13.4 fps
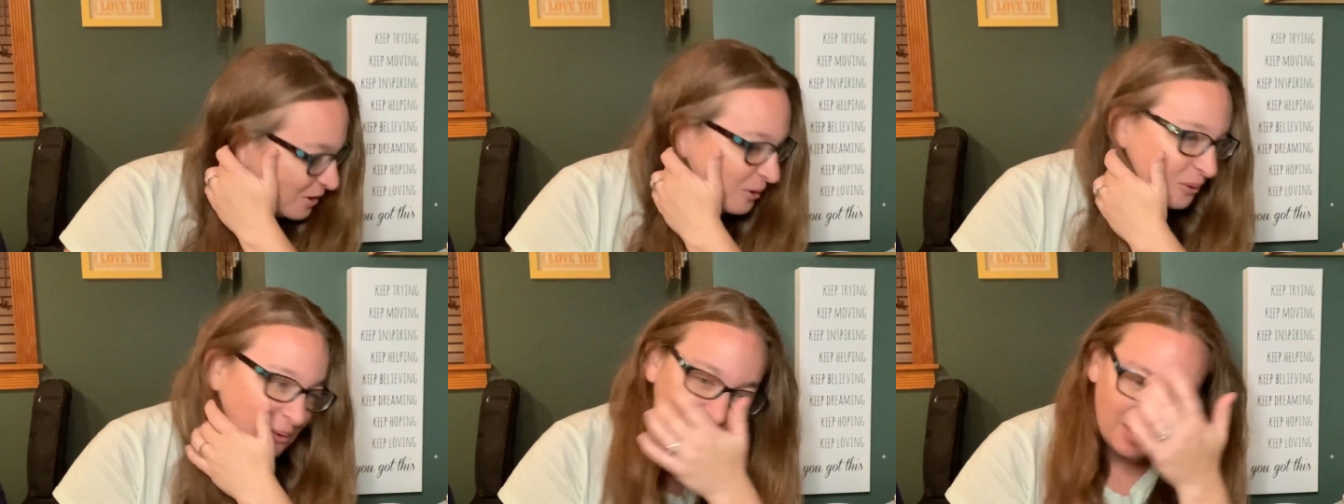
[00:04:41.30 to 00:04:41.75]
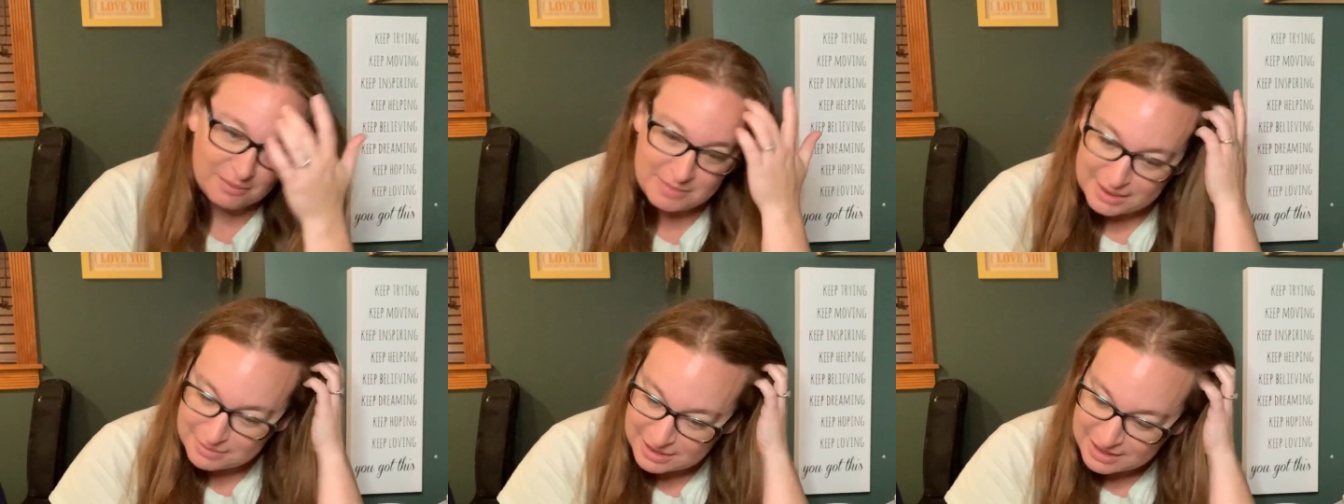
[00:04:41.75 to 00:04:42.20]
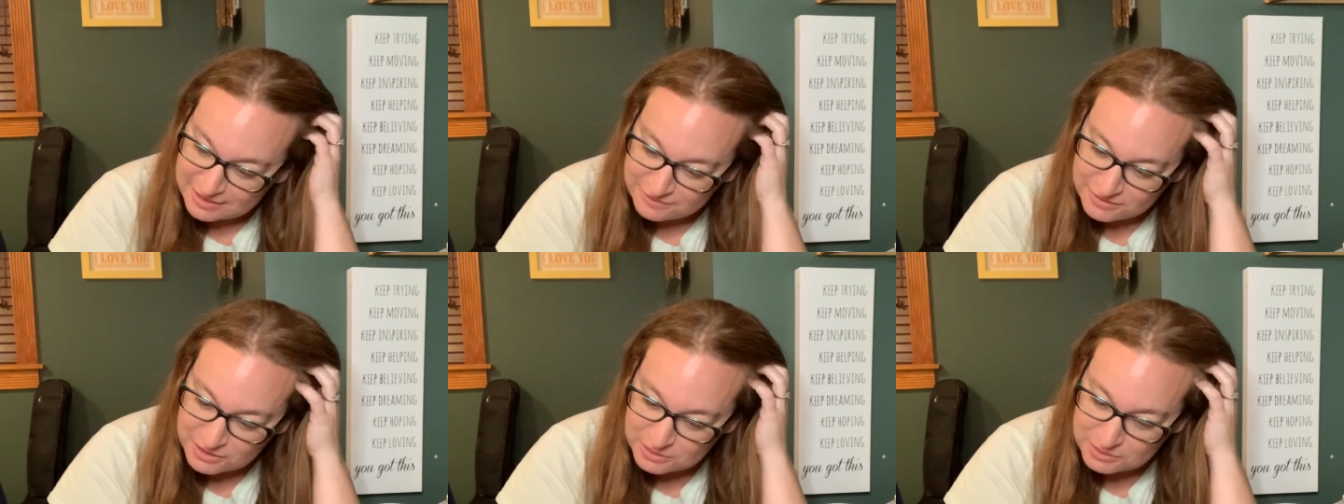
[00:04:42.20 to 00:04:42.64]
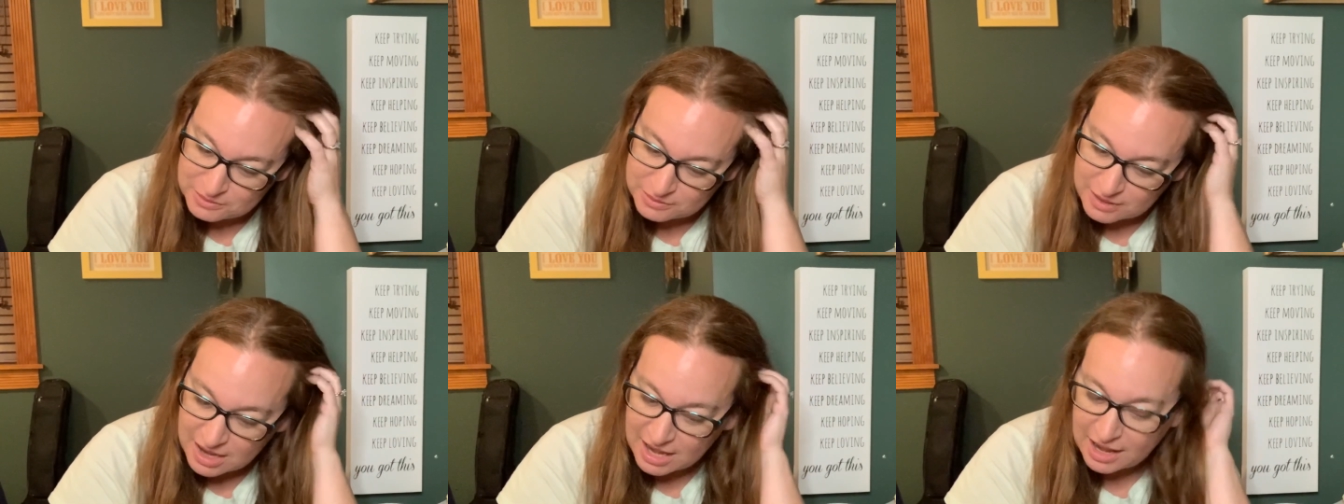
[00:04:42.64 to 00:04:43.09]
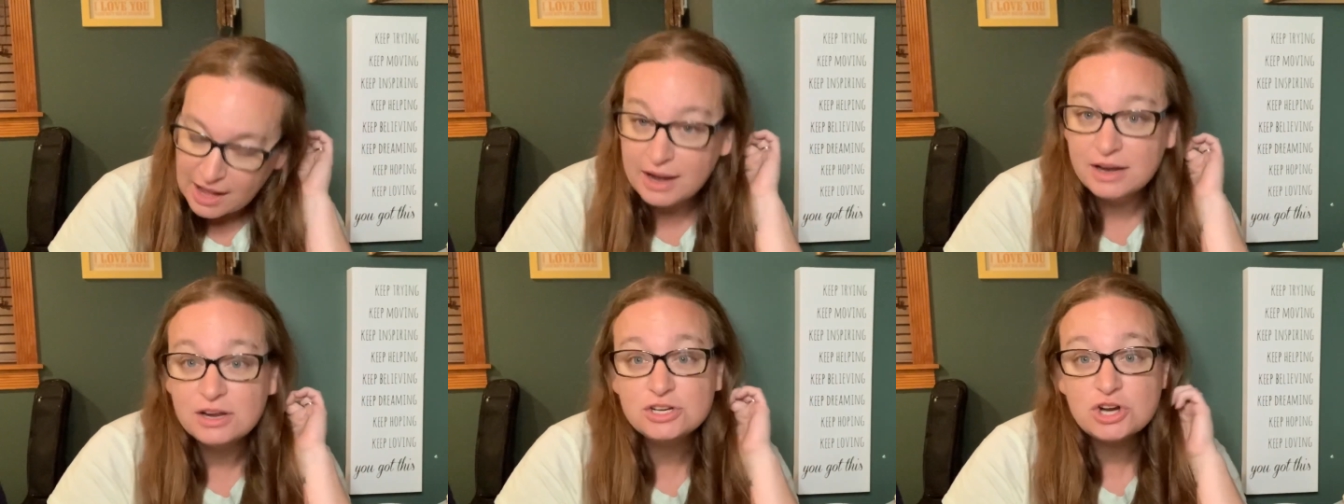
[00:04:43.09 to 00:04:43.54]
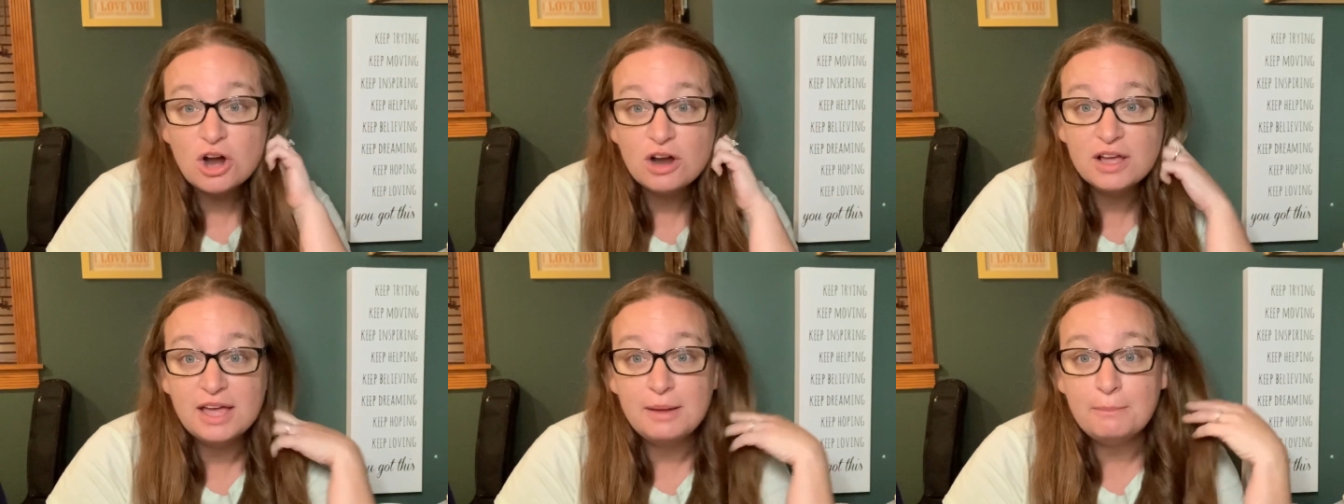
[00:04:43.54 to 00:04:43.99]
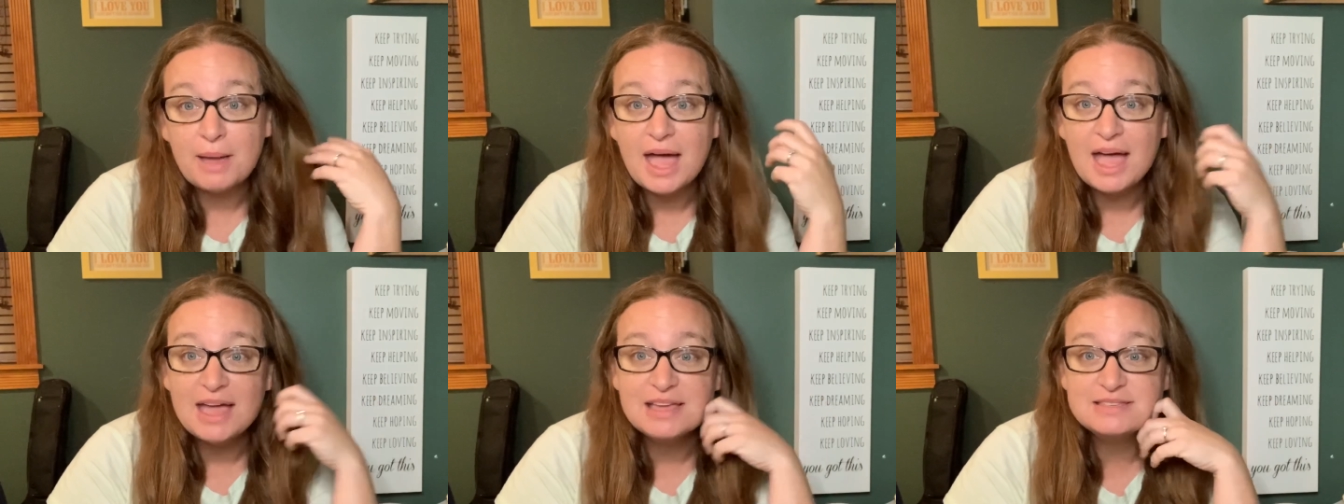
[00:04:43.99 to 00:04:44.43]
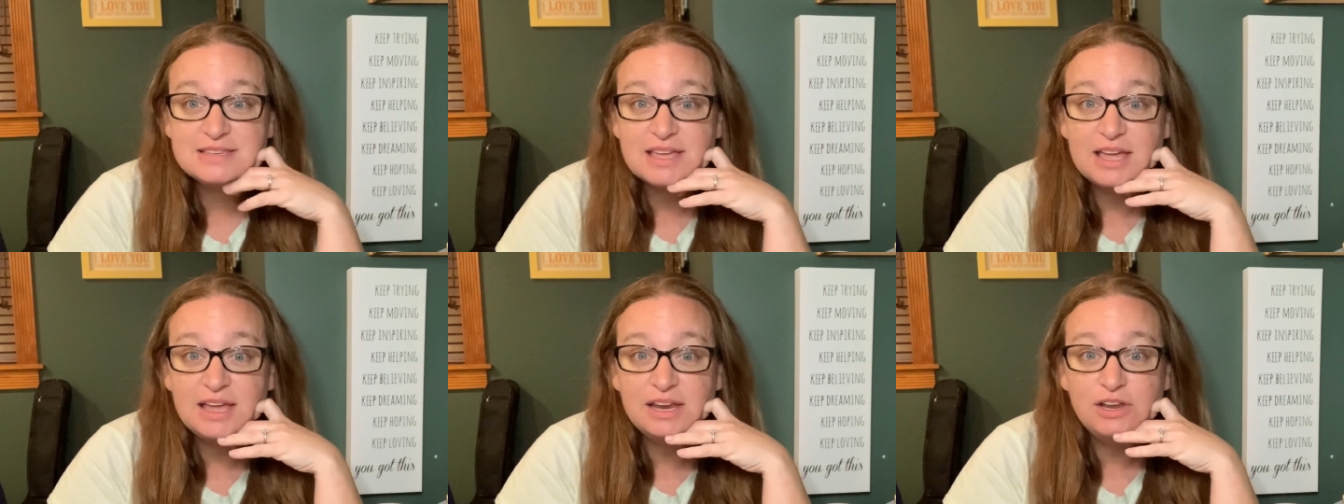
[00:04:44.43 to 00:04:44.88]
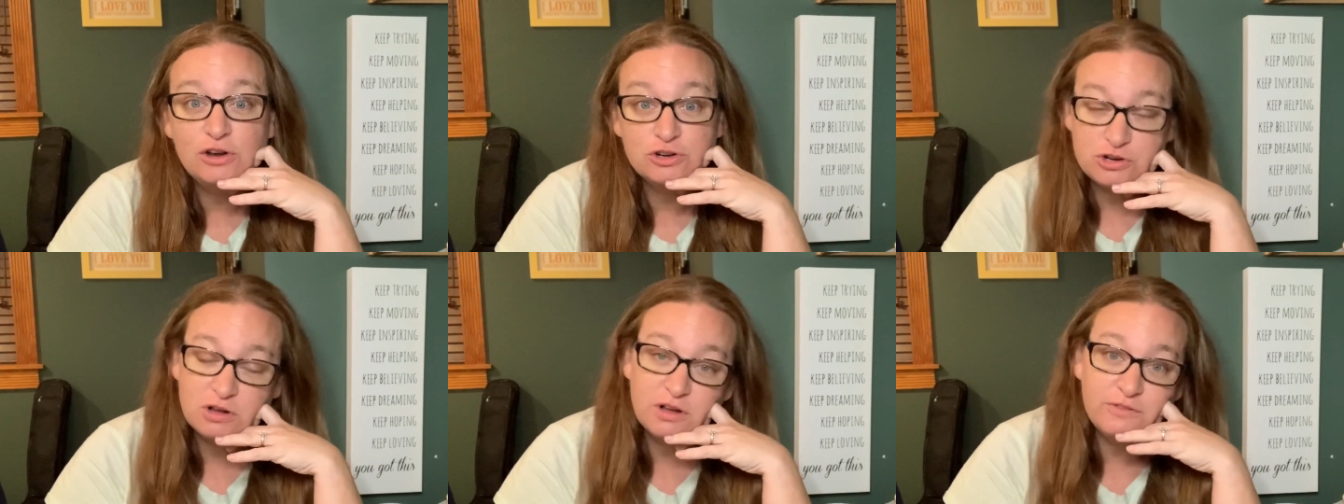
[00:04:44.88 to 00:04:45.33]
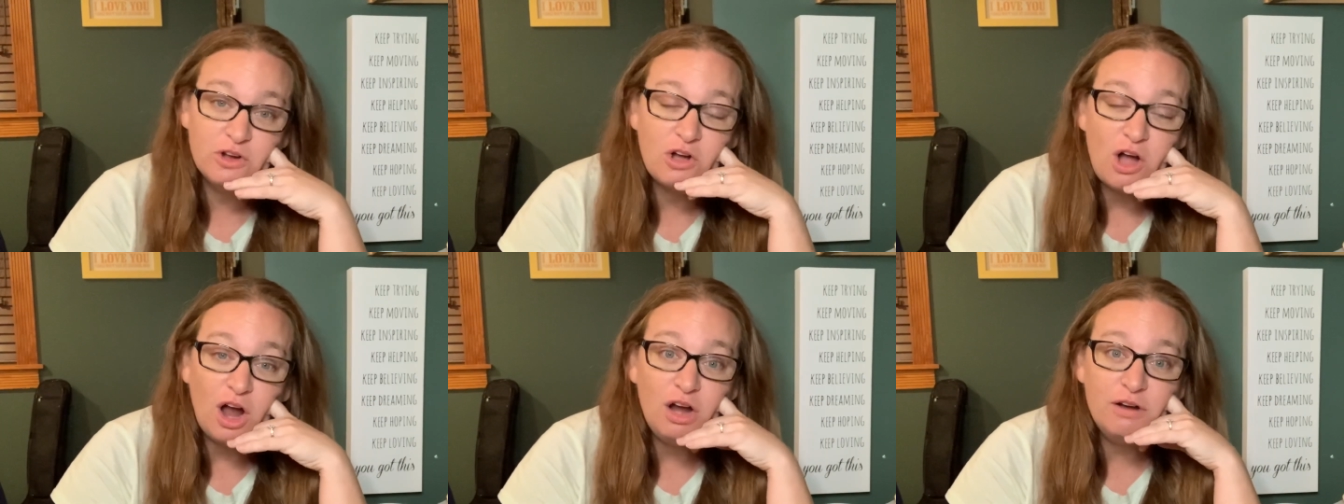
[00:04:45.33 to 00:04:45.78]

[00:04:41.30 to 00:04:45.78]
or maybe if you hide Target bags in your trunk of your car